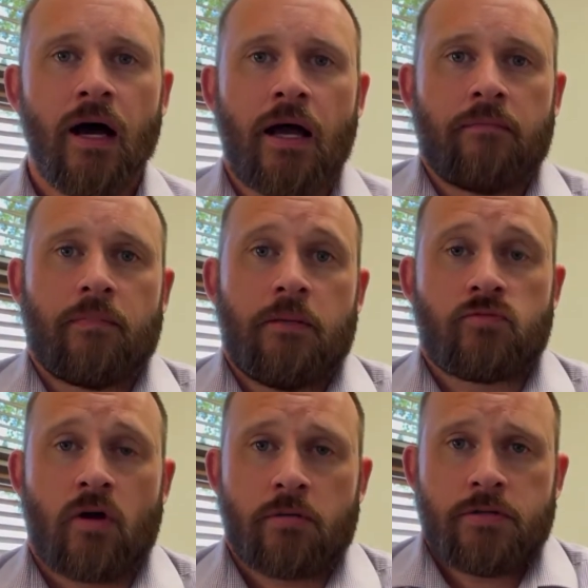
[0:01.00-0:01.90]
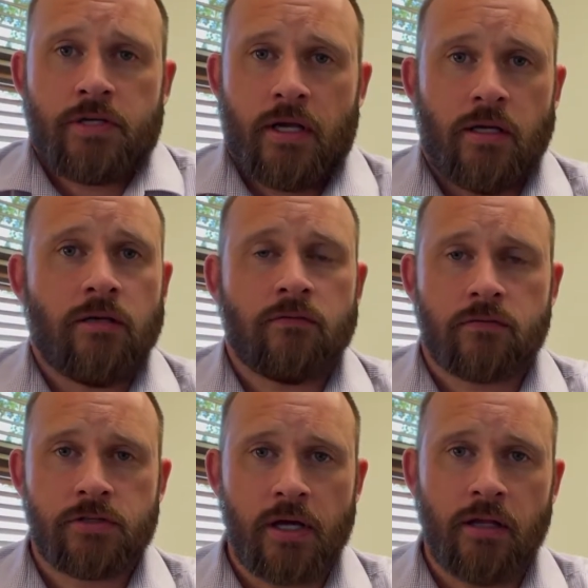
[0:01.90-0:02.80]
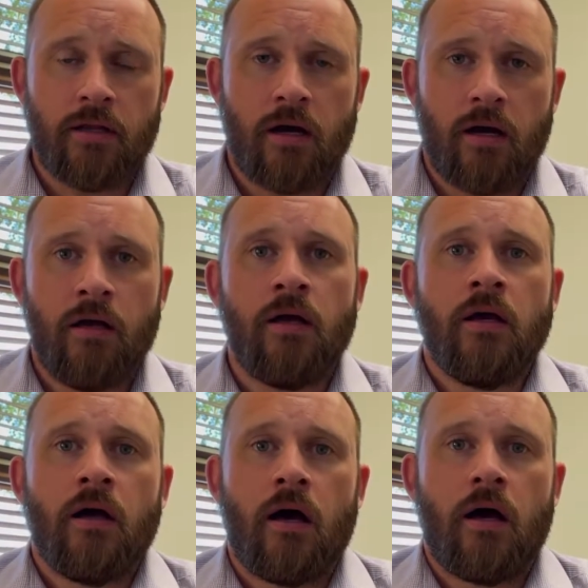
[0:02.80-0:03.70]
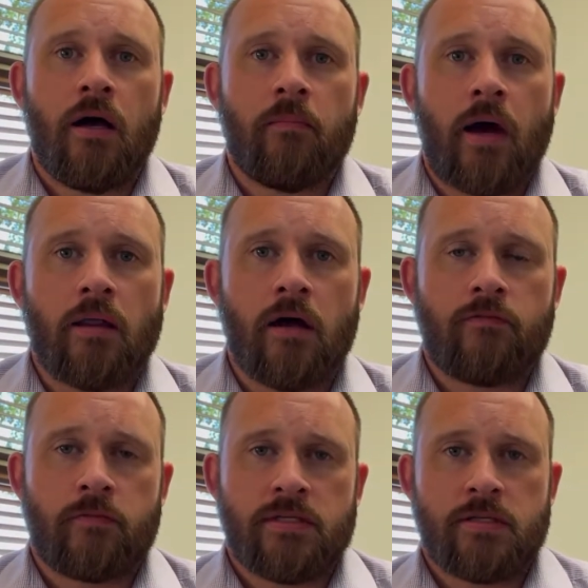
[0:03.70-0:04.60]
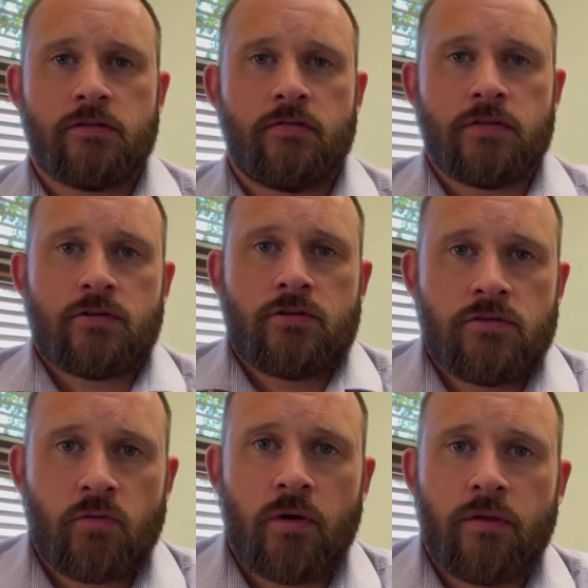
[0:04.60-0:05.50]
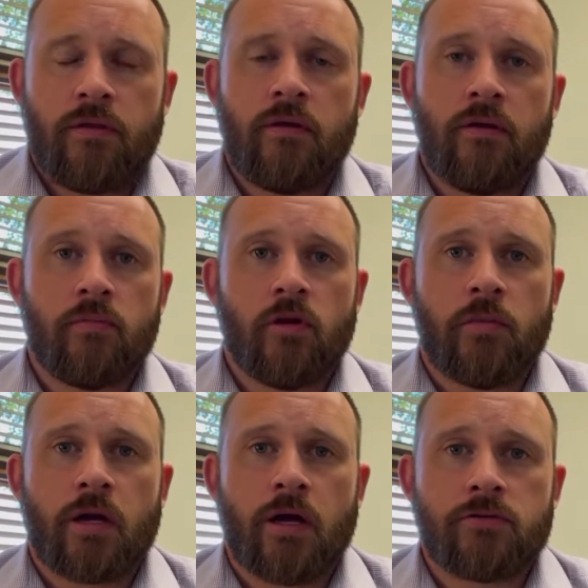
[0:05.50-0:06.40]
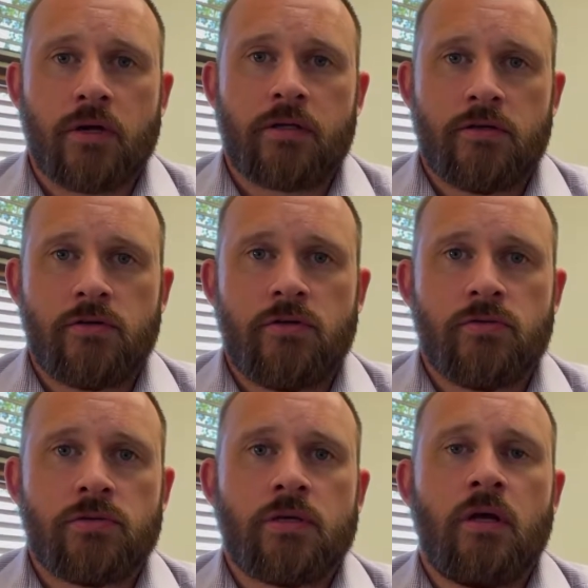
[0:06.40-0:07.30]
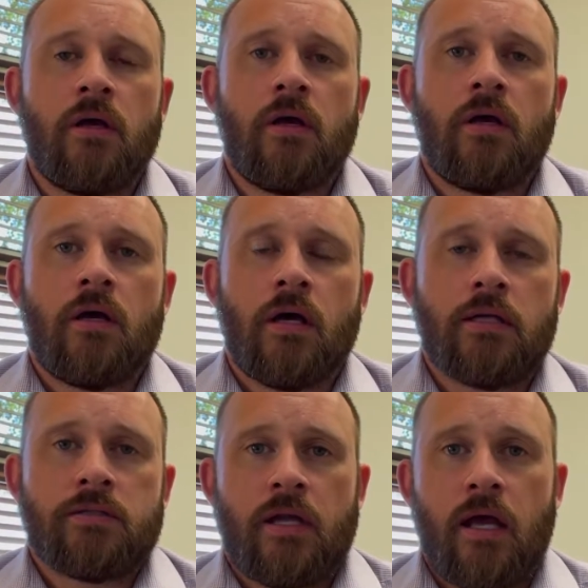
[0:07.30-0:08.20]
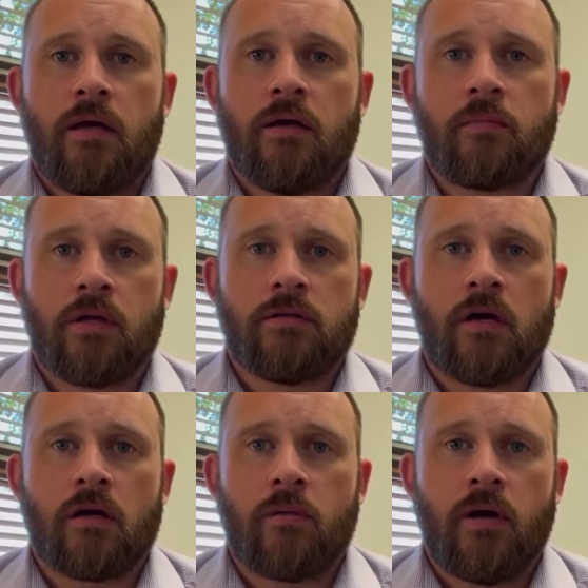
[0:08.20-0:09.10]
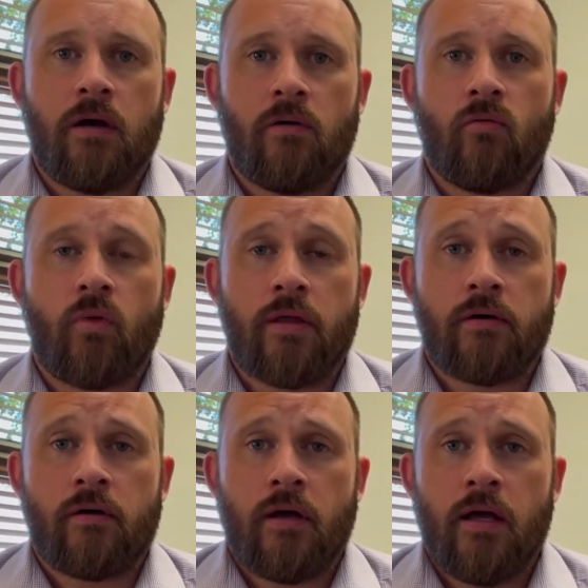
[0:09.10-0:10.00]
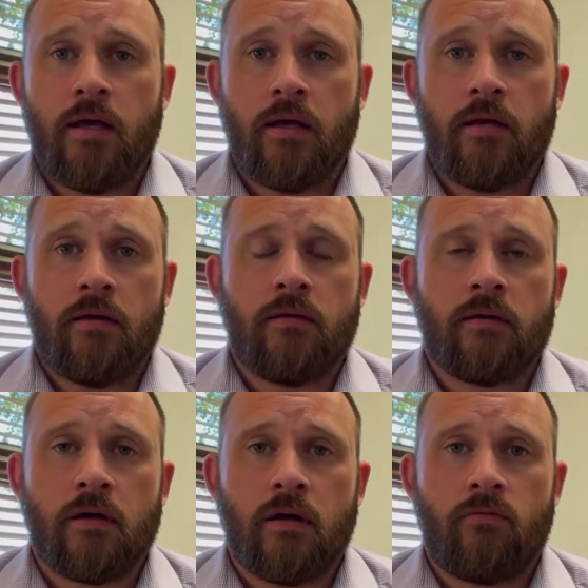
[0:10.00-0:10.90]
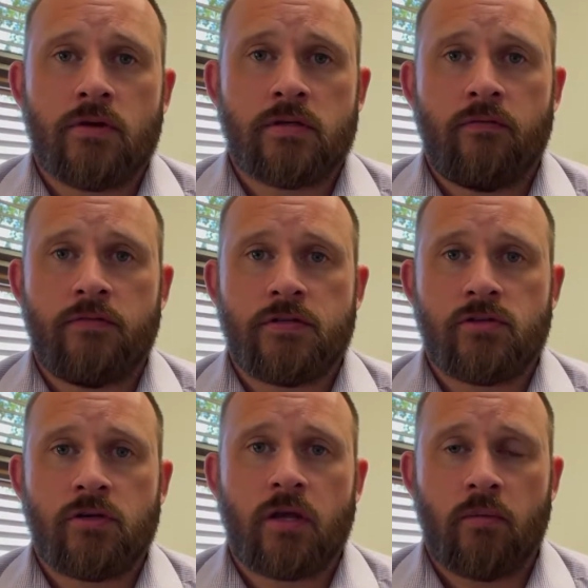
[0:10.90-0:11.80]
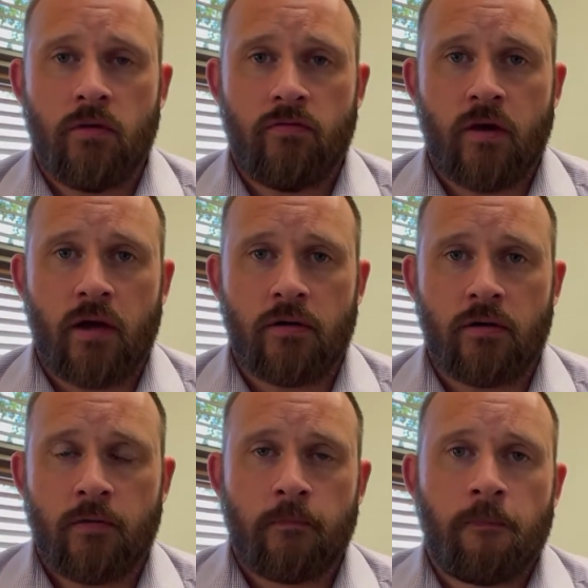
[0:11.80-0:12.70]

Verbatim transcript: Hi, my name is Robert Shelley with Shelley Law, uh, and my law firm assists physicians with employment contract issues. Uh, today, I'm going to talk about whether a uh, resident physician can be fired.